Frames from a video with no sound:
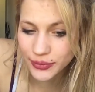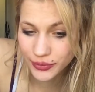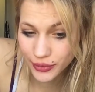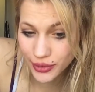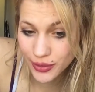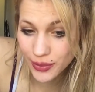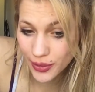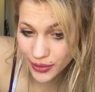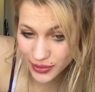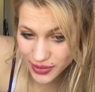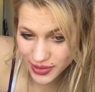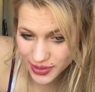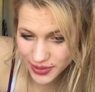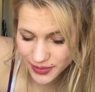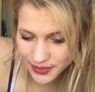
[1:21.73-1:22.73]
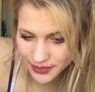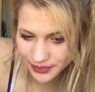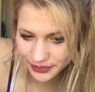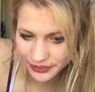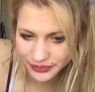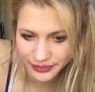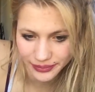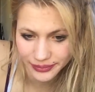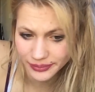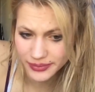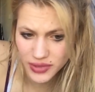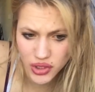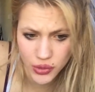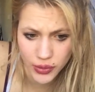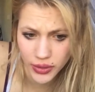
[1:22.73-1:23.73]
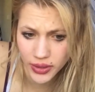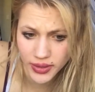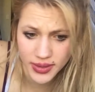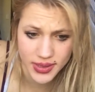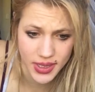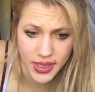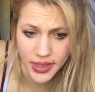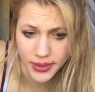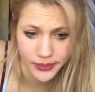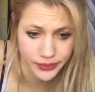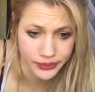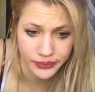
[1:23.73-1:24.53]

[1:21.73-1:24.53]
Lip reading: before you post. Super condescending.